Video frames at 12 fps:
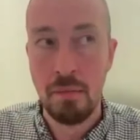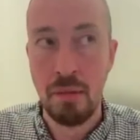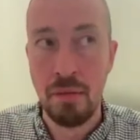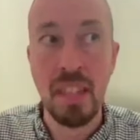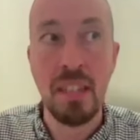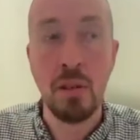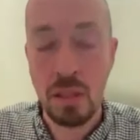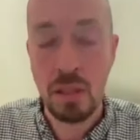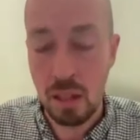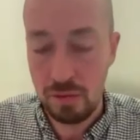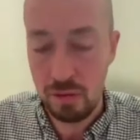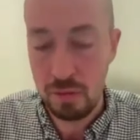prevent
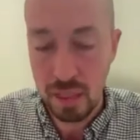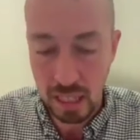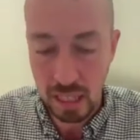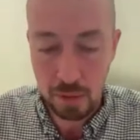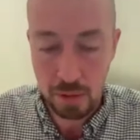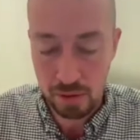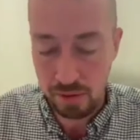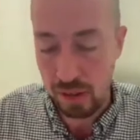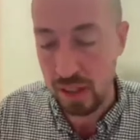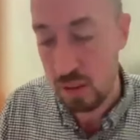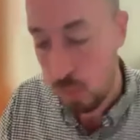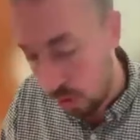yourself from being able to
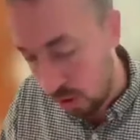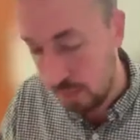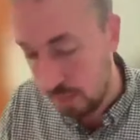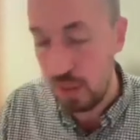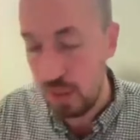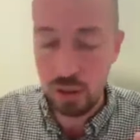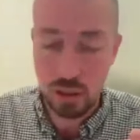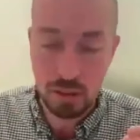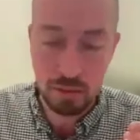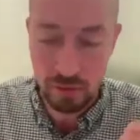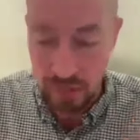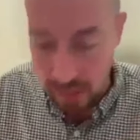fight the war to completion,
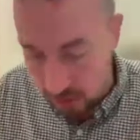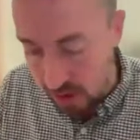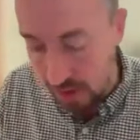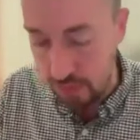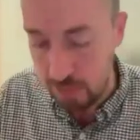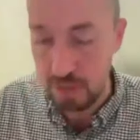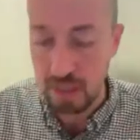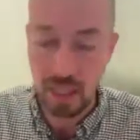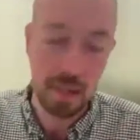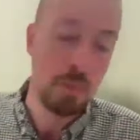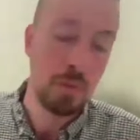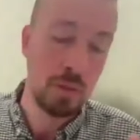prevent yourself from
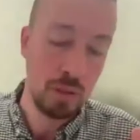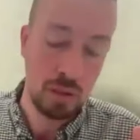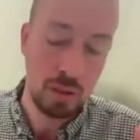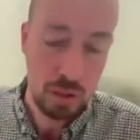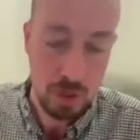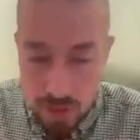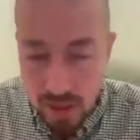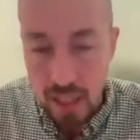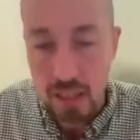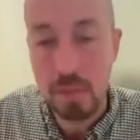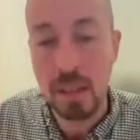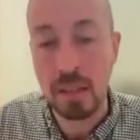being able to deter the
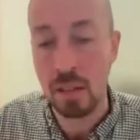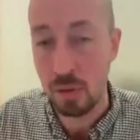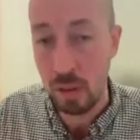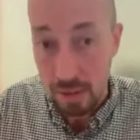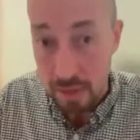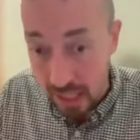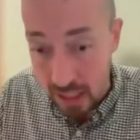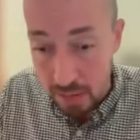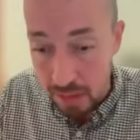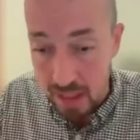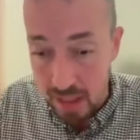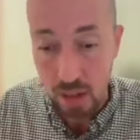enemy, to drive the
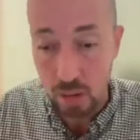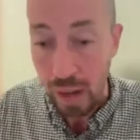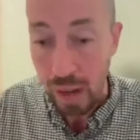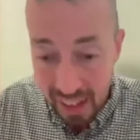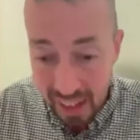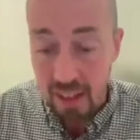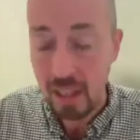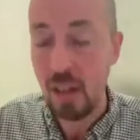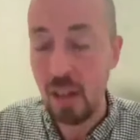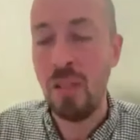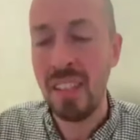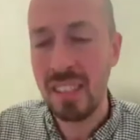enemy away,
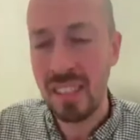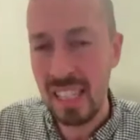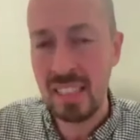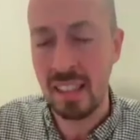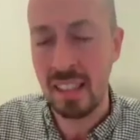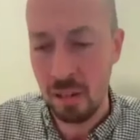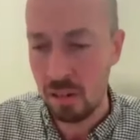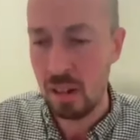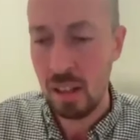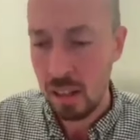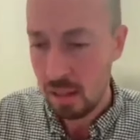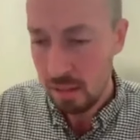all these things that are,
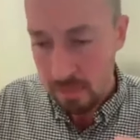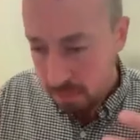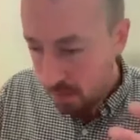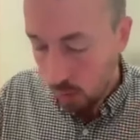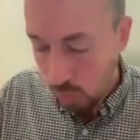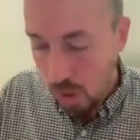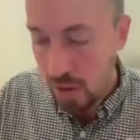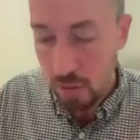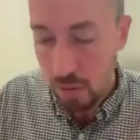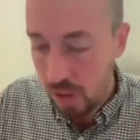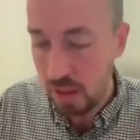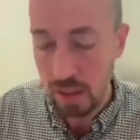you know, one oh
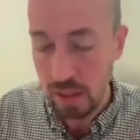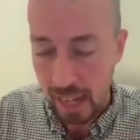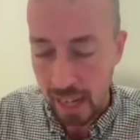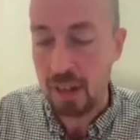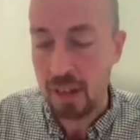one, like how